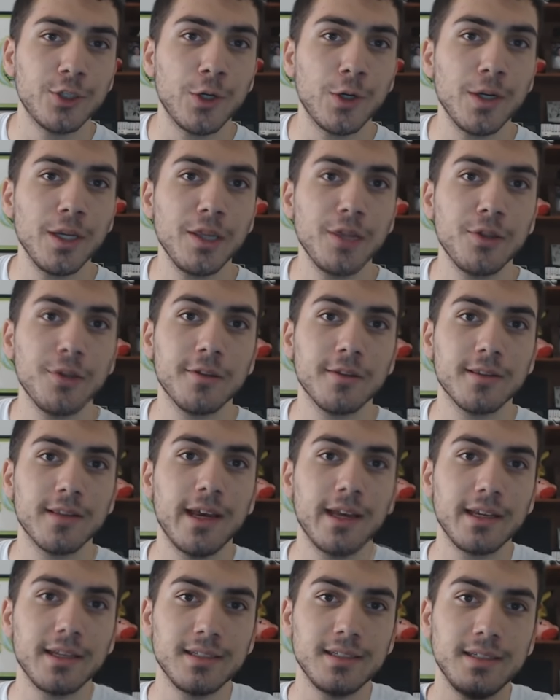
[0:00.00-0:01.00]
through the
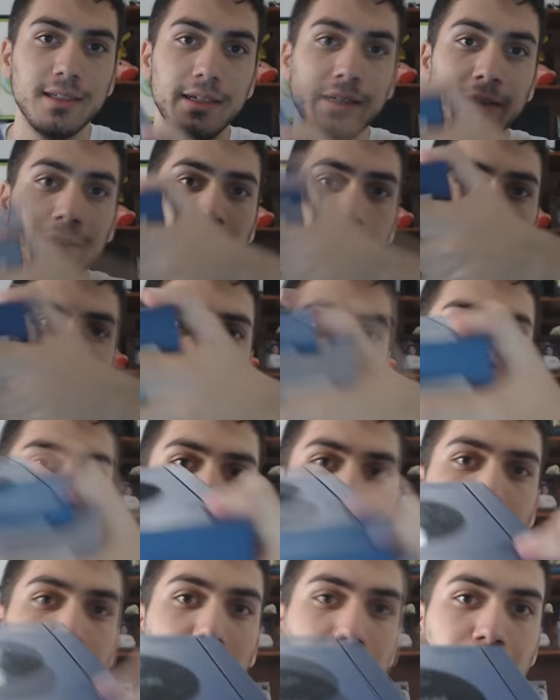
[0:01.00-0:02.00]
legacy of
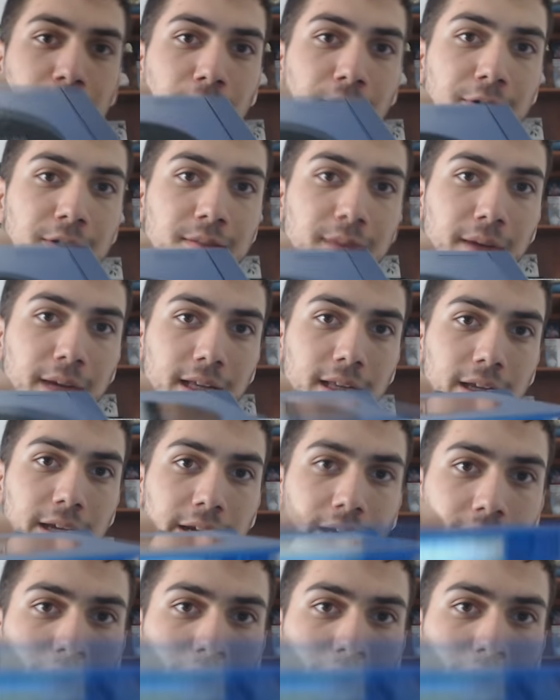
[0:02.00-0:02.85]
Smash Bros. Melee.